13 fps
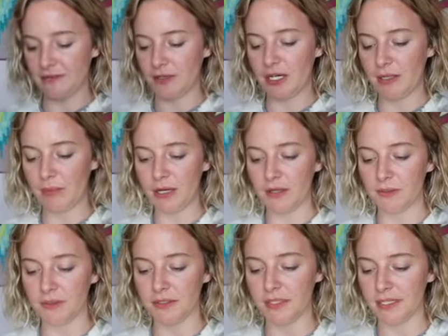for Harry Potter
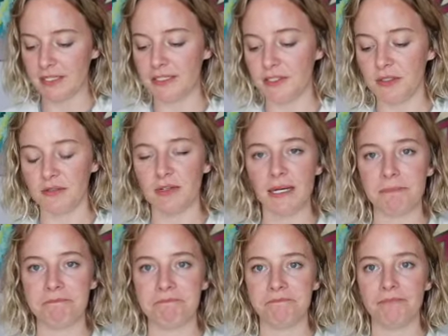World, you gotta do it right.
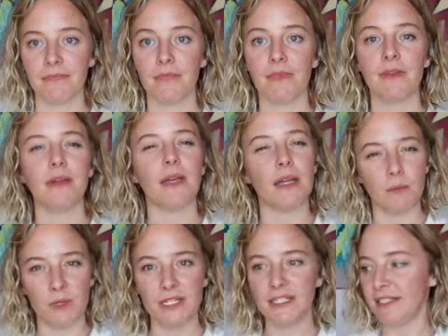
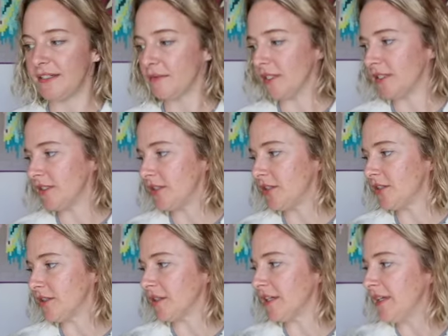And we did, rest
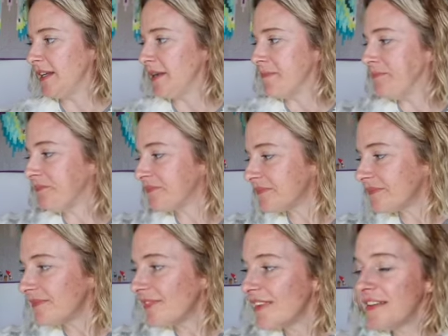assured.
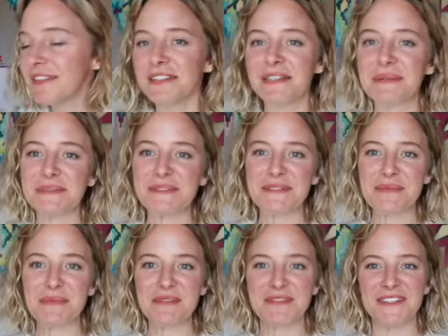So that was
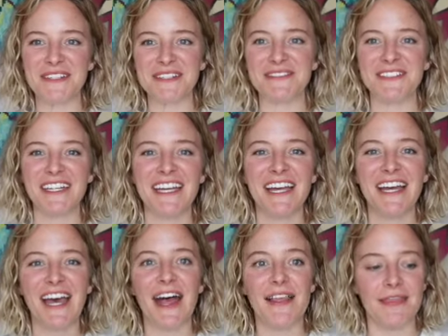super fun.
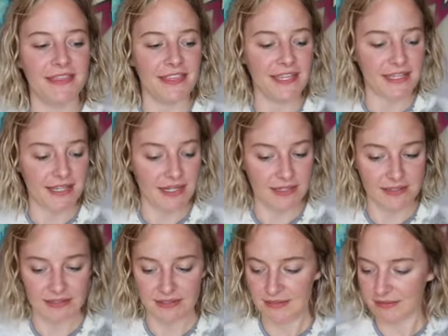And then
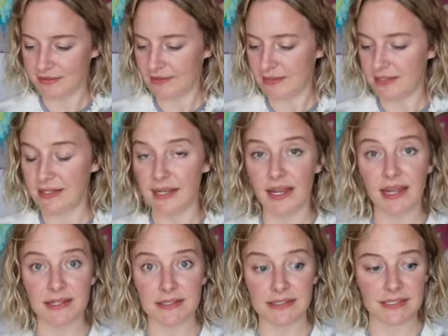
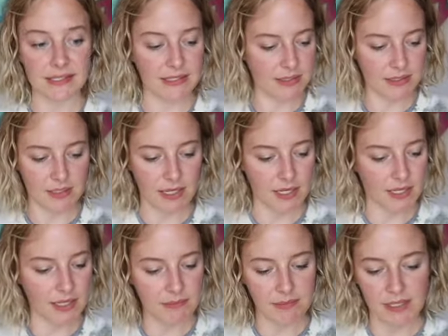next,
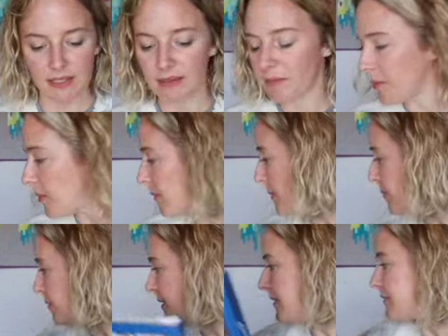let me put my
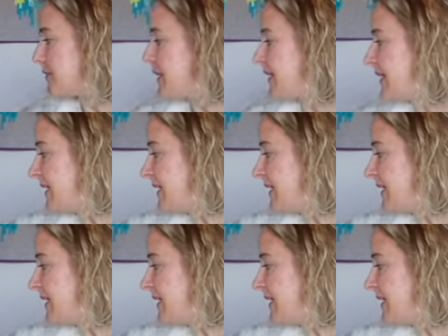book out of the way.